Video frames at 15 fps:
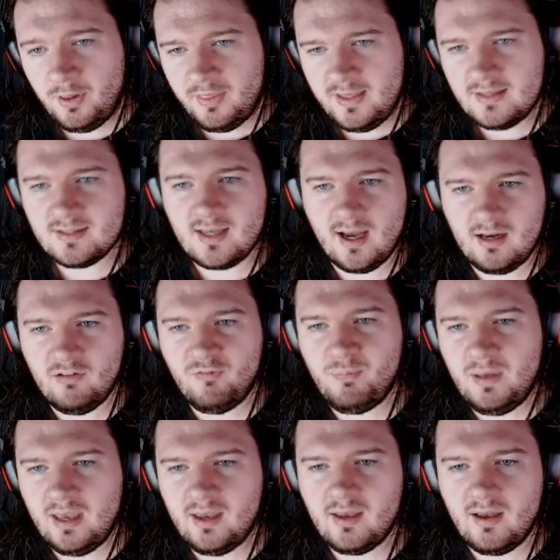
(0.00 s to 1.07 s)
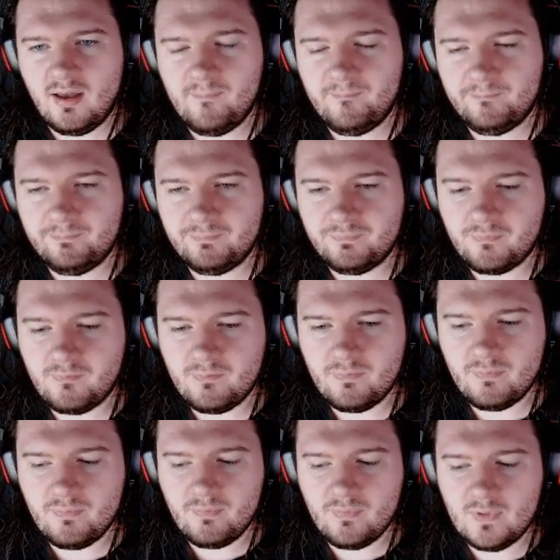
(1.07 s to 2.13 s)
these kind of big
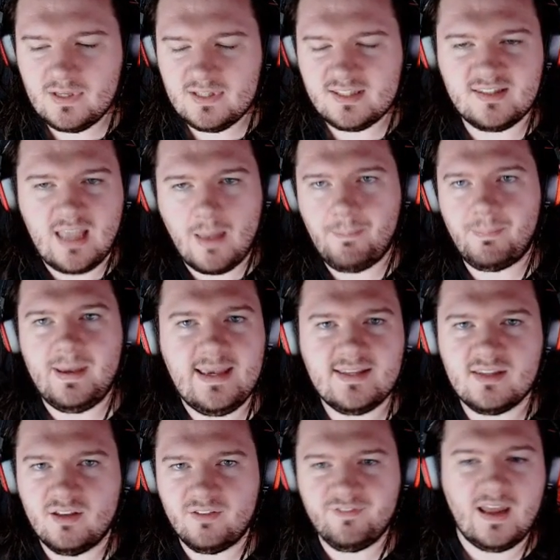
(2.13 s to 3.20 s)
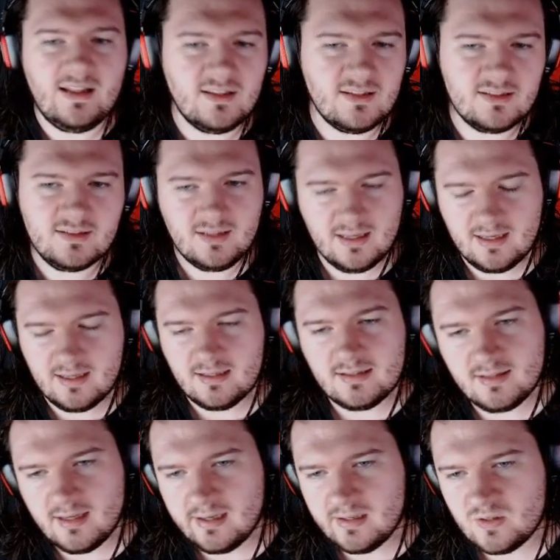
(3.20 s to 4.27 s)
set piece events
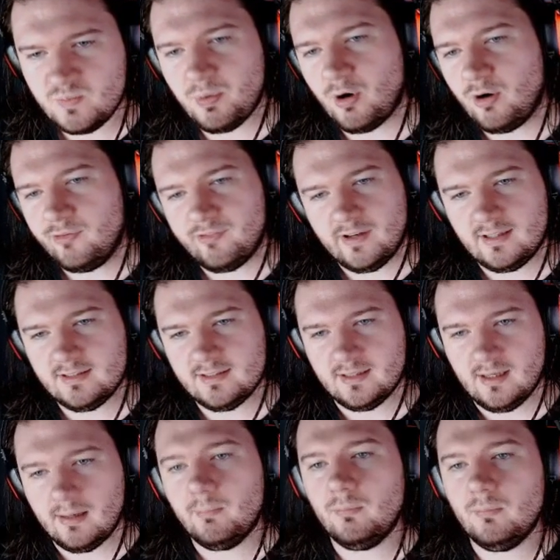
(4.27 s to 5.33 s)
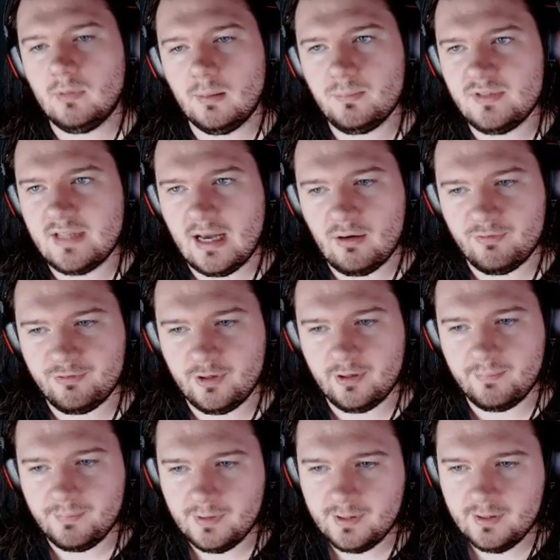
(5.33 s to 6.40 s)
is perfect, and I'm down for
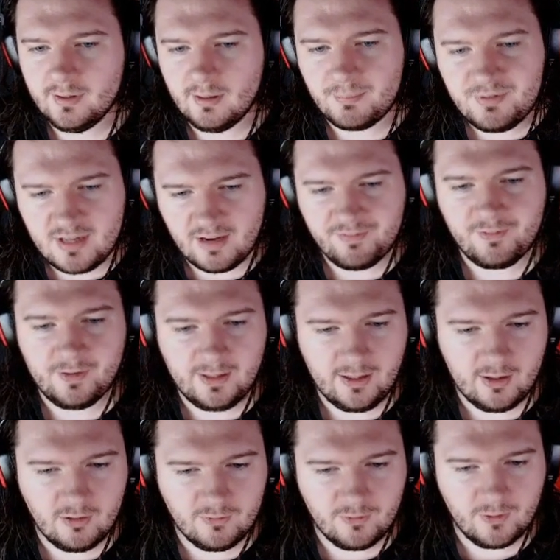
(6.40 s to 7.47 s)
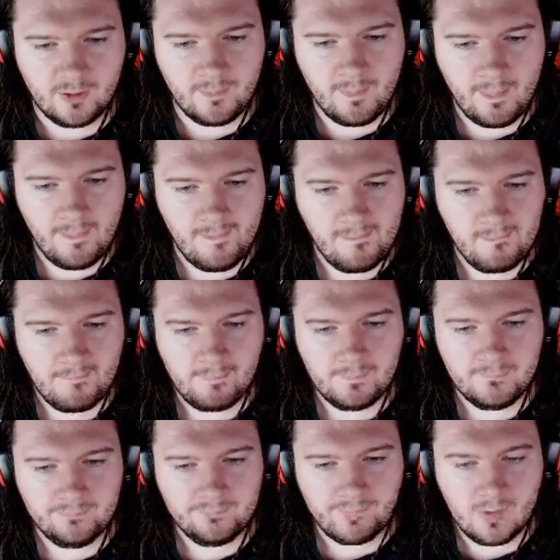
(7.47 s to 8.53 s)
it. I'm definitely here for it.
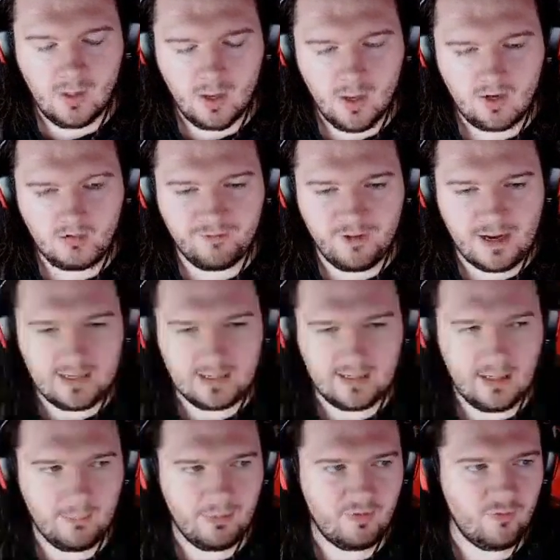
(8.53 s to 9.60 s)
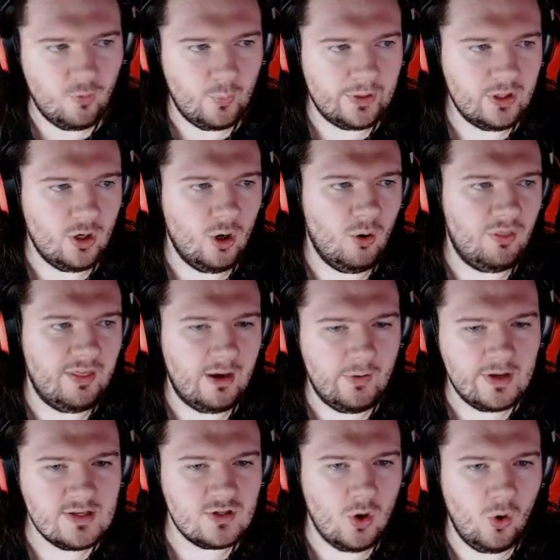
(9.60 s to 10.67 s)
And finally, before we go, there
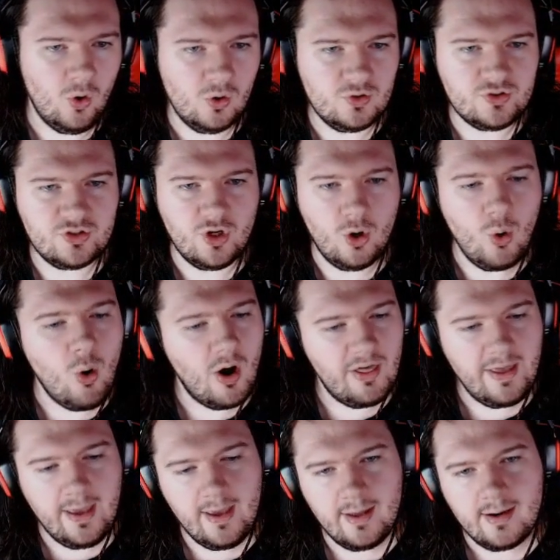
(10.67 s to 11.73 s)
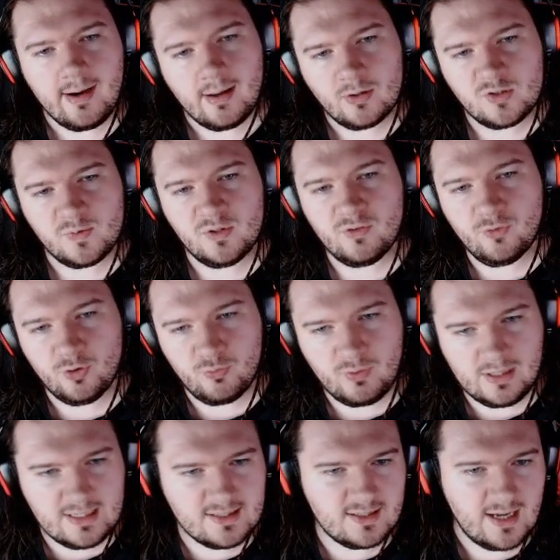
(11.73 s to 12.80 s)
is also an announcement for the
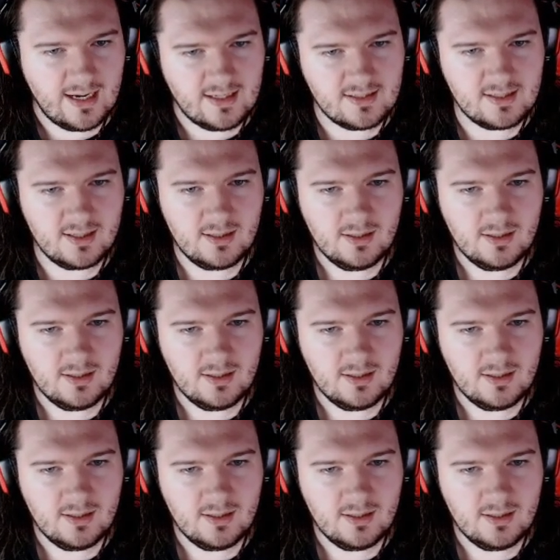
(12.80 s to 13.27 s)
release date.